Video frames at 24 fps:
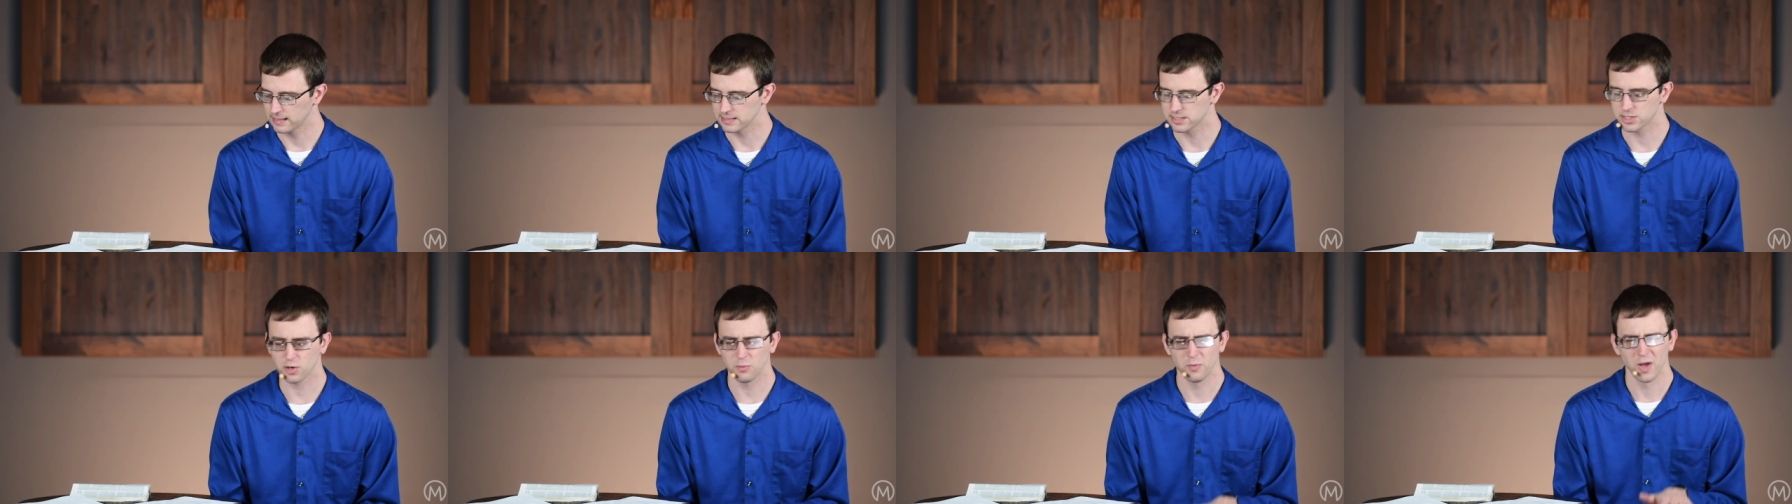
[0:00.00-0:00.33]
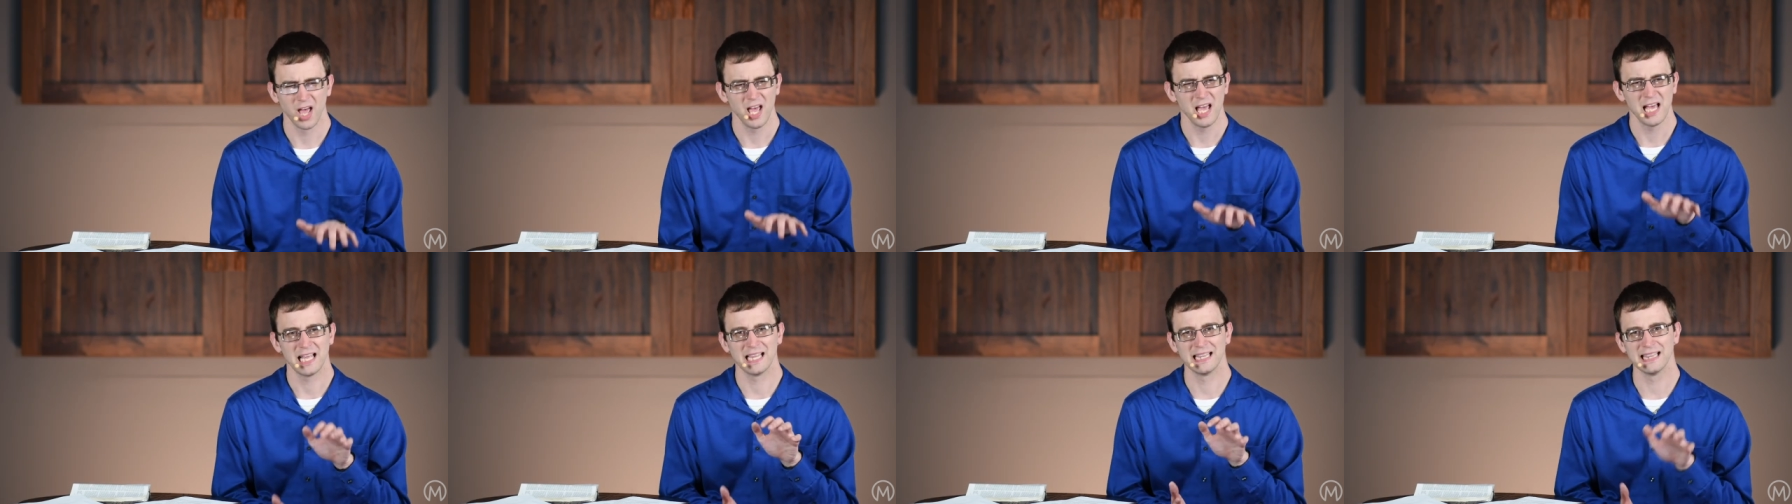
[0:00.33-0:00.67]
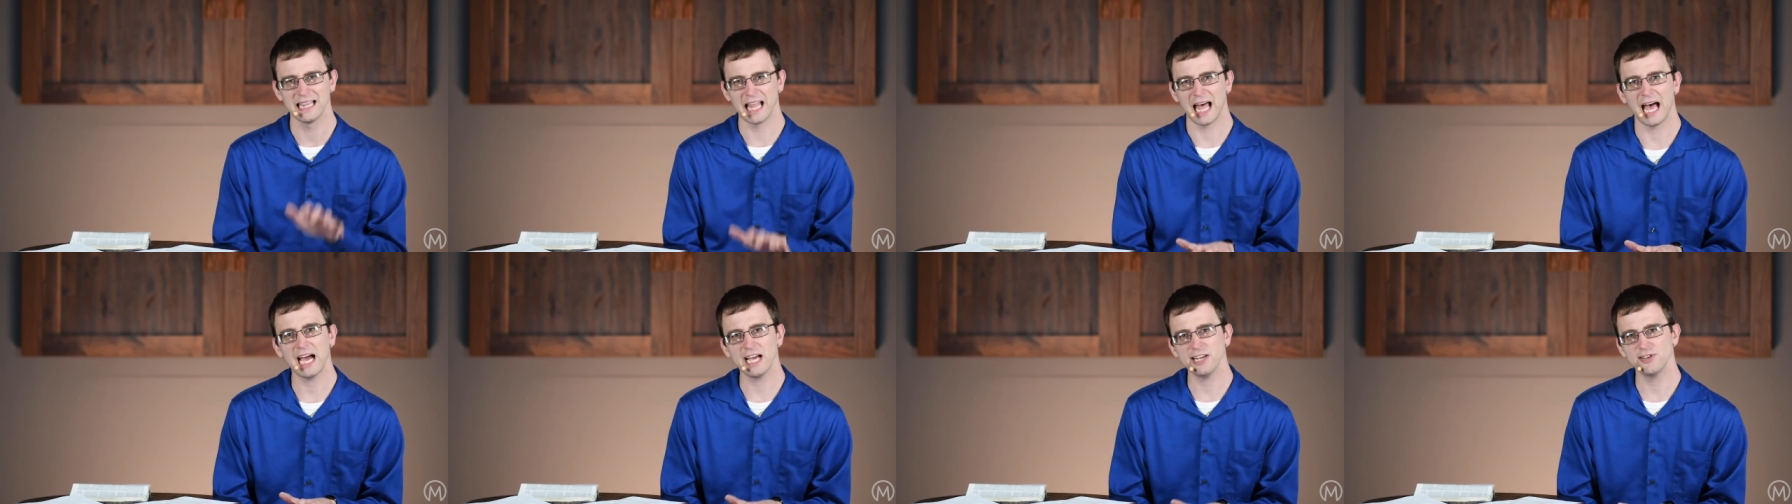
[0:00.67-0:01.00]
And so
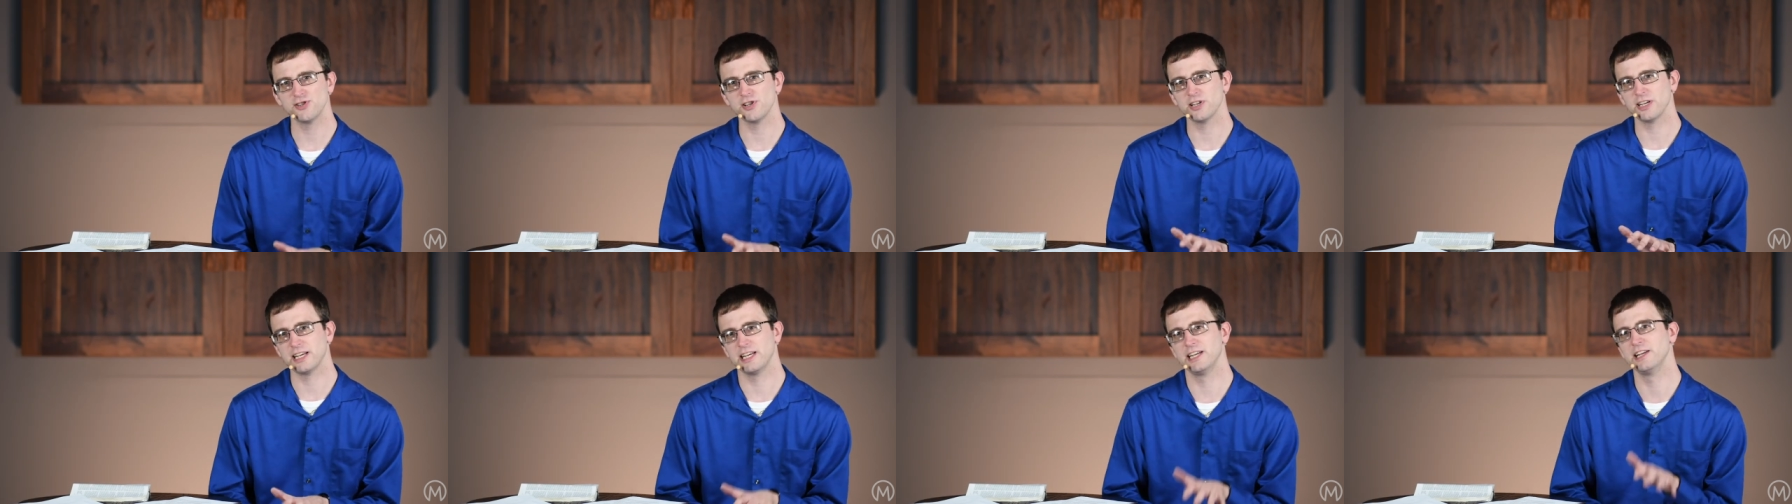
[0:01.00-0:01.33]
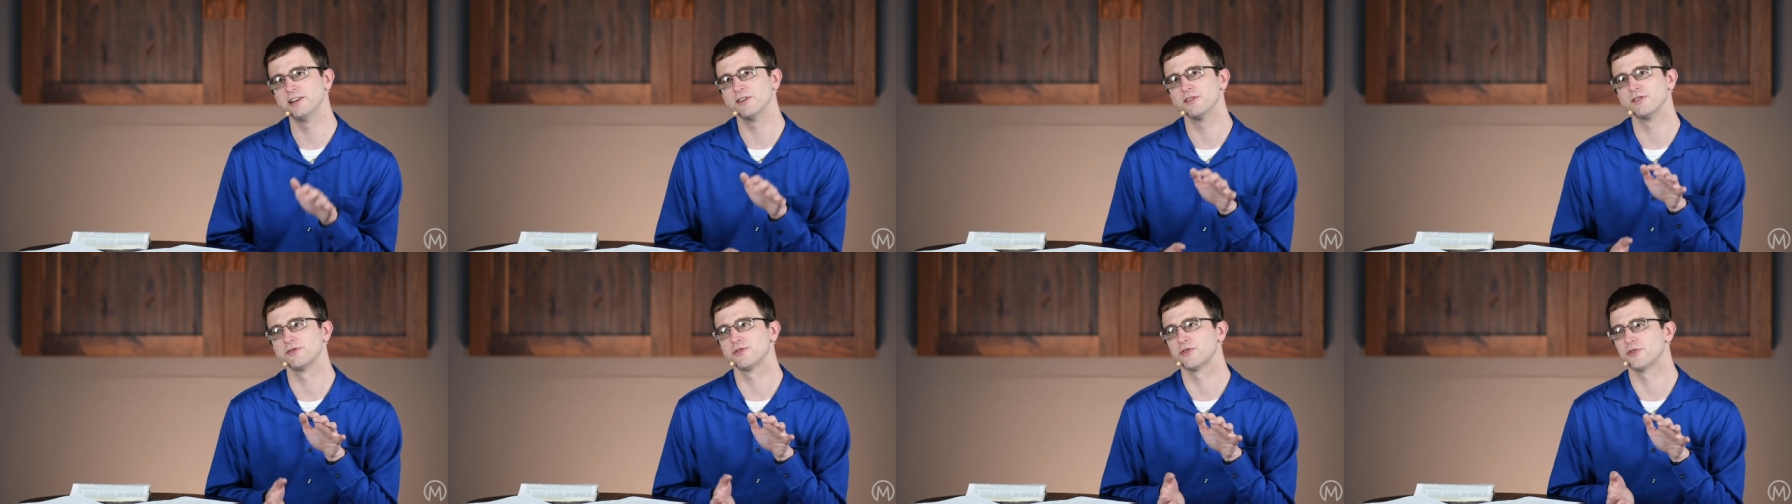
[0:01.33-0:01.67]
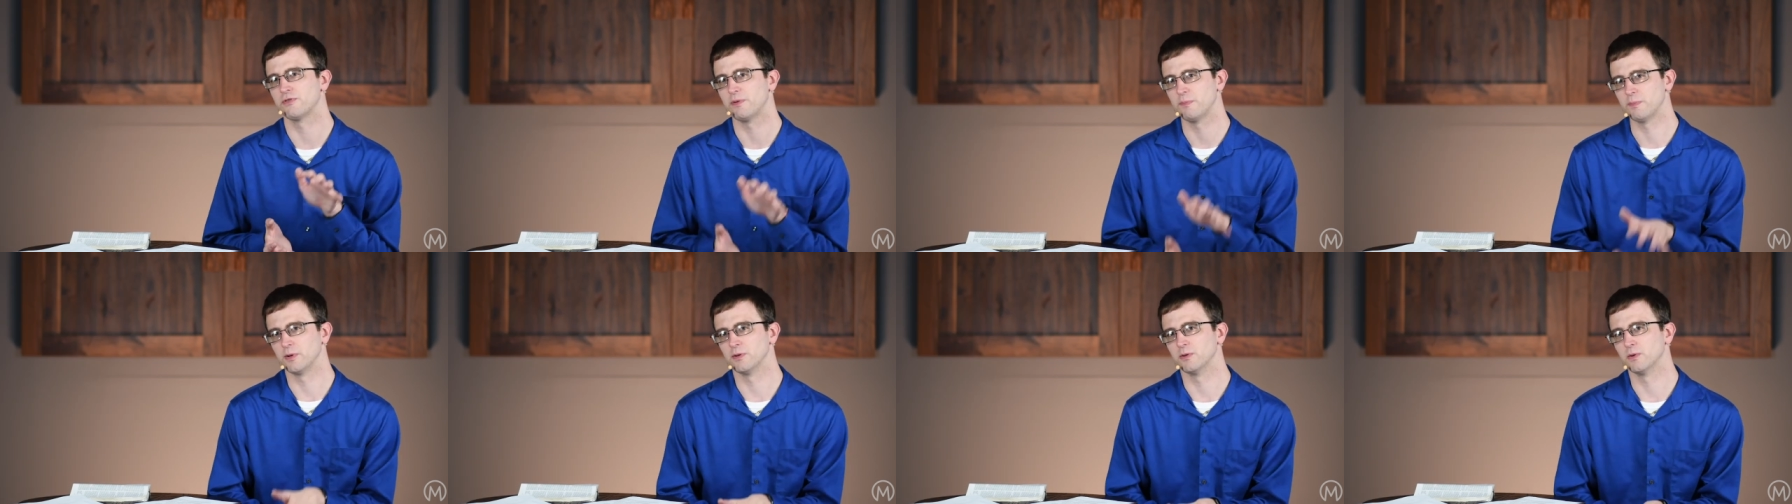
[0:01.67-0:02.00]
Elijah
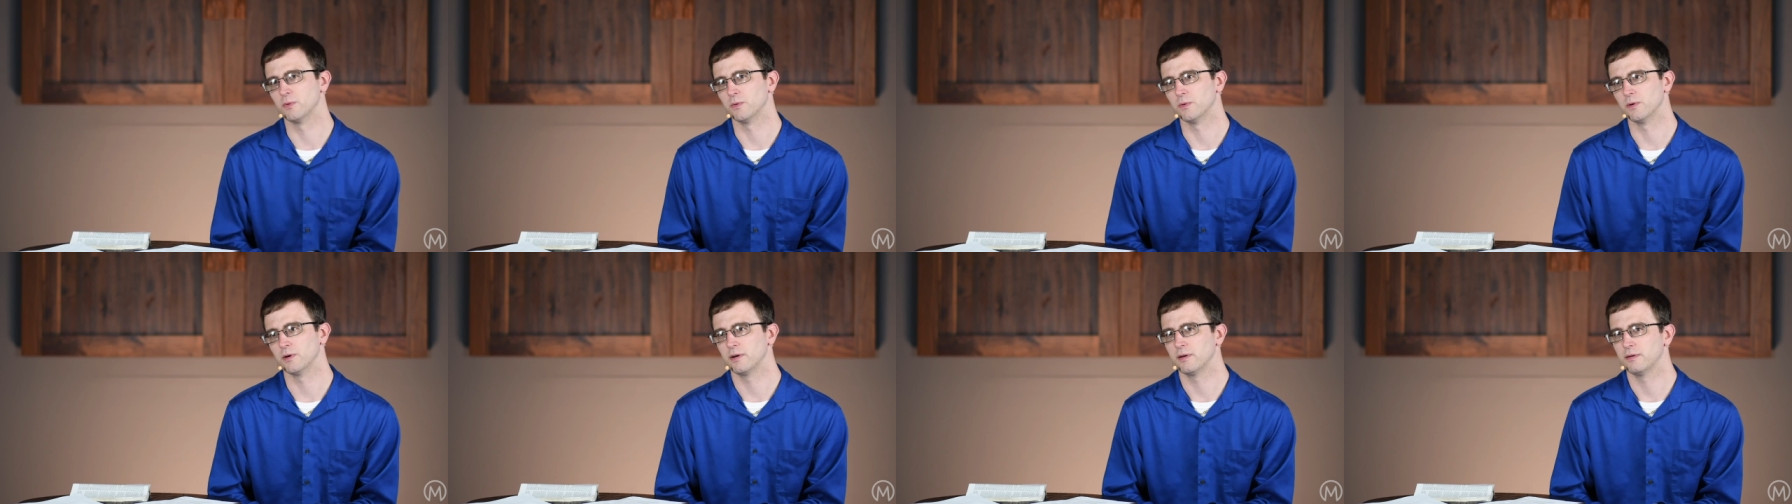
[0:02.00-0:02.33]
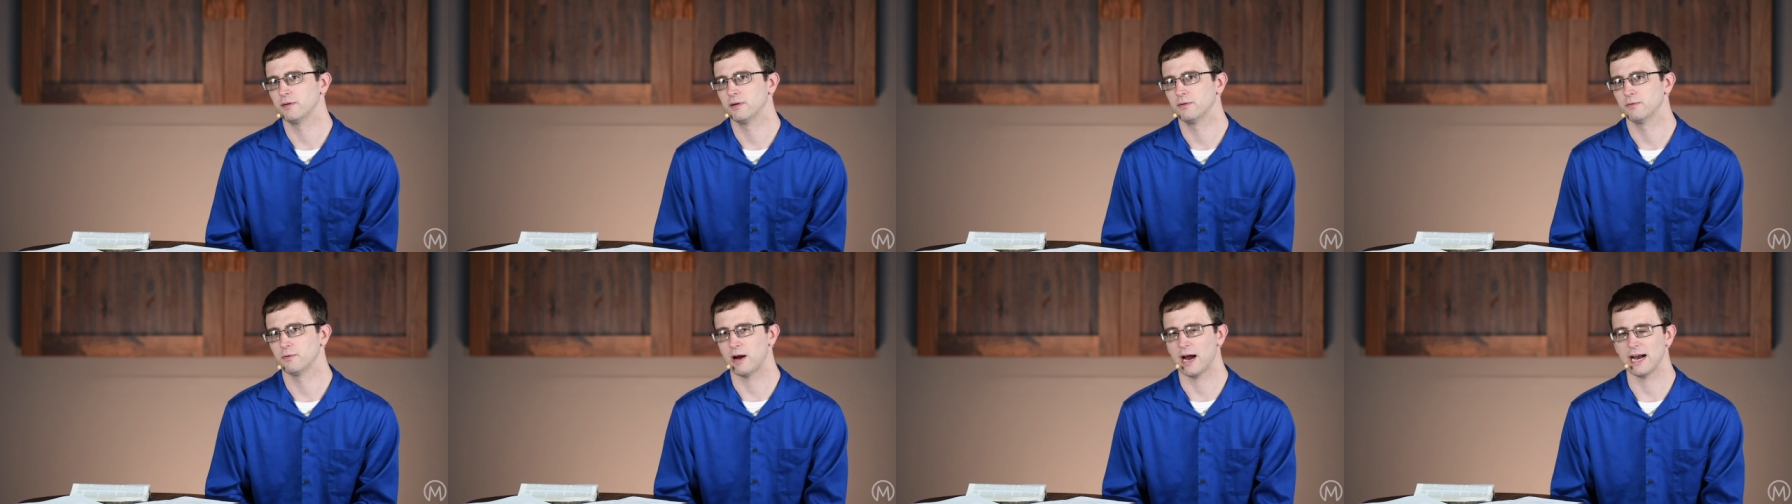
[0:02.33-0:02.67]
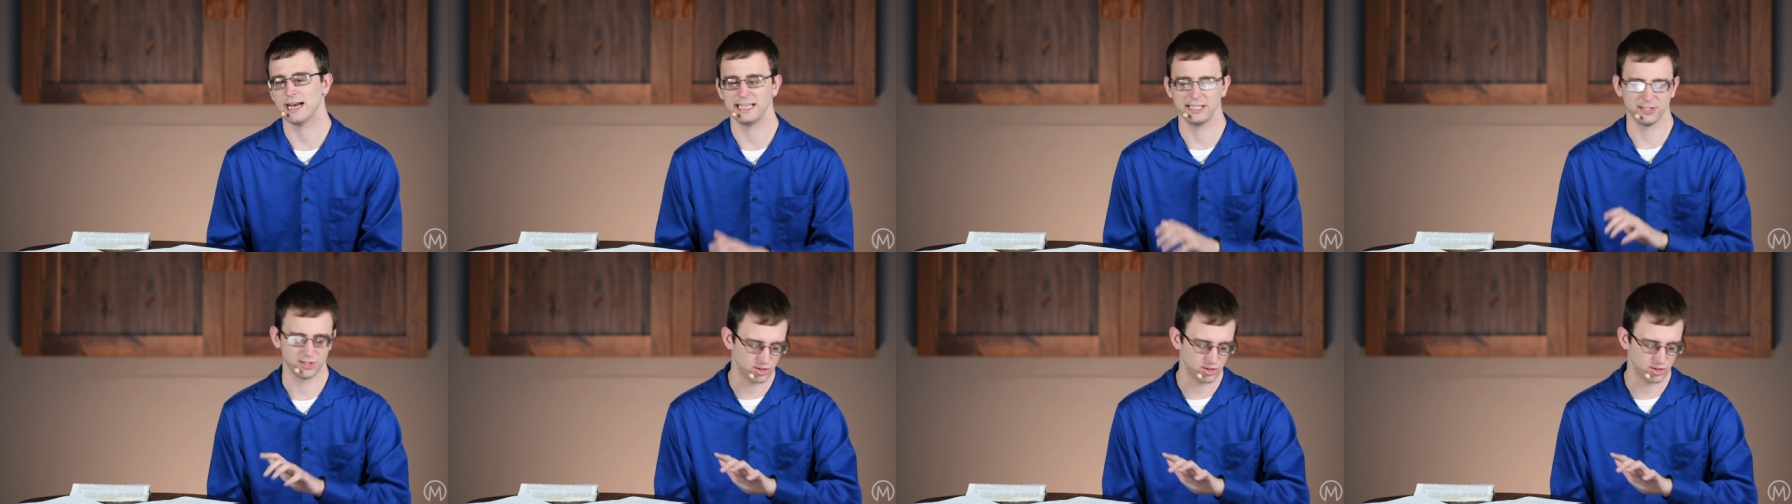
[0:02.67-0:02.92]
hears from the Lord, right?